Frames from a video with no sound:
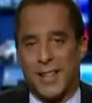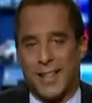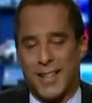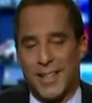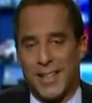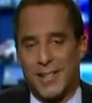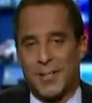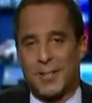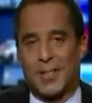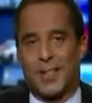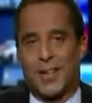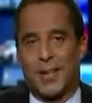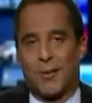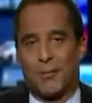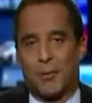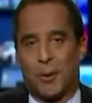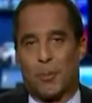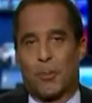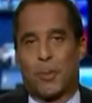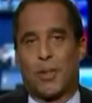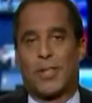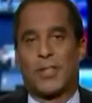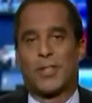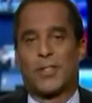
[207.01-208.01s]
he's
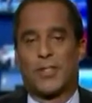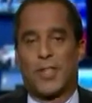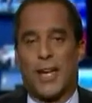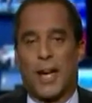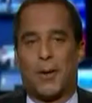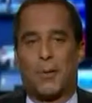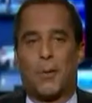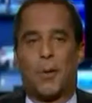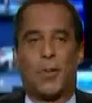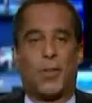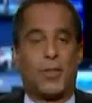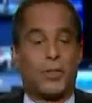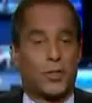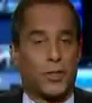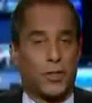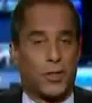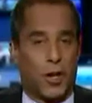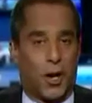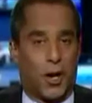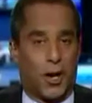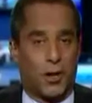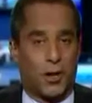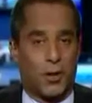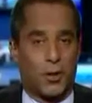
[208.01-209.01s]
replaced that with his
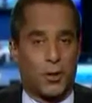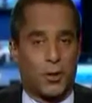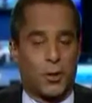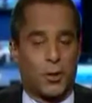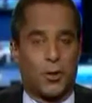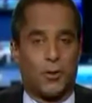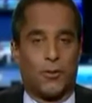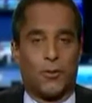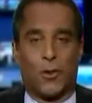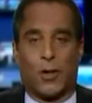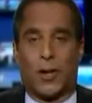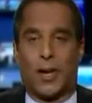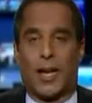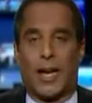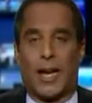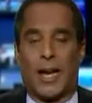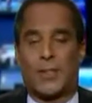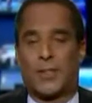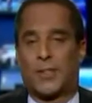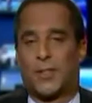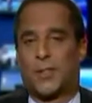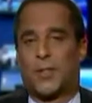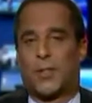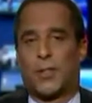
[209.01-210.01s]
daughters, who are very
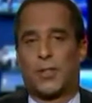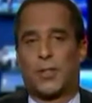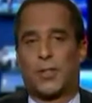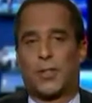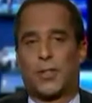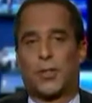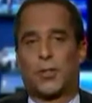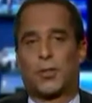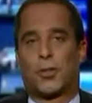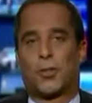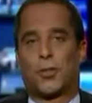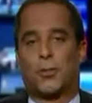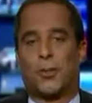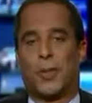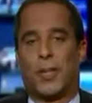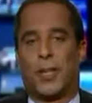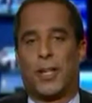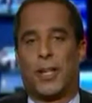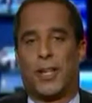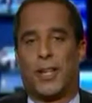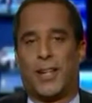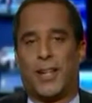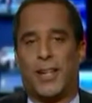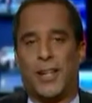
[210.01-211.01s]
active on social
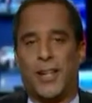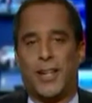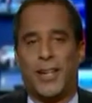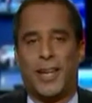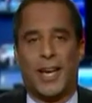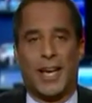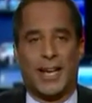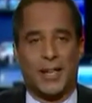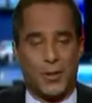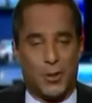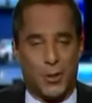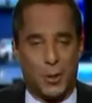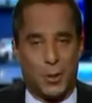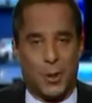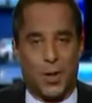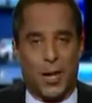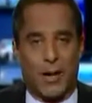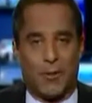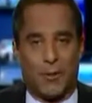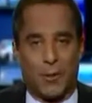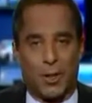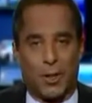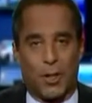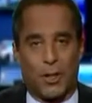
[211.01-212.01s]
media and do
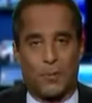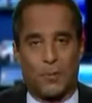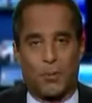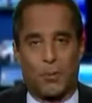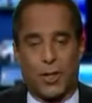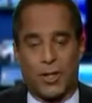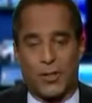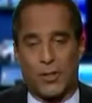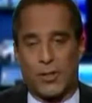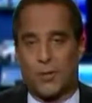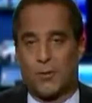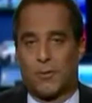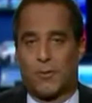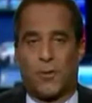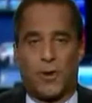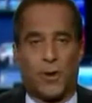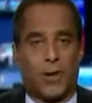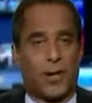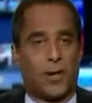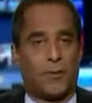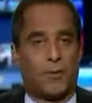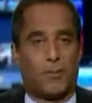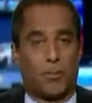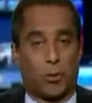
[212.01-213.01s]
have a good
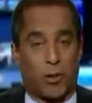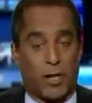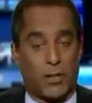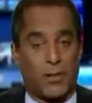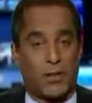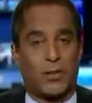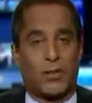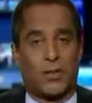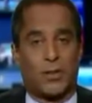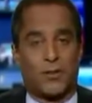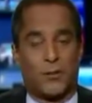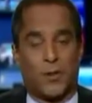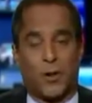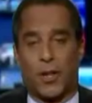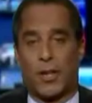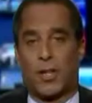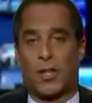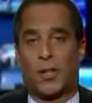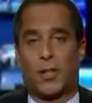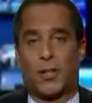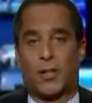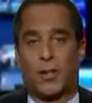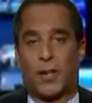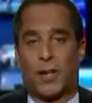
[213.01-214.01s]
presence and very
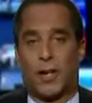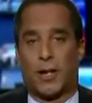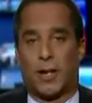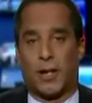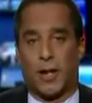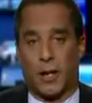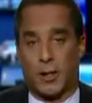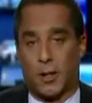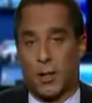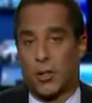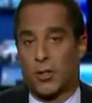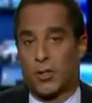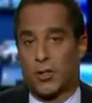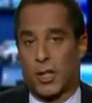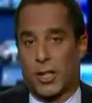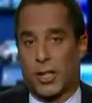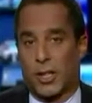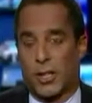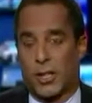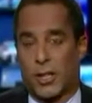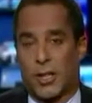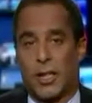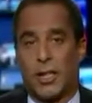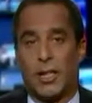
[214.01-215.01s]
good and
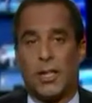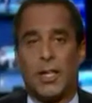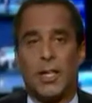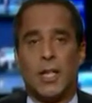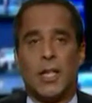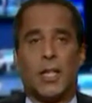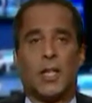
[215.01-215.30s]
articulate.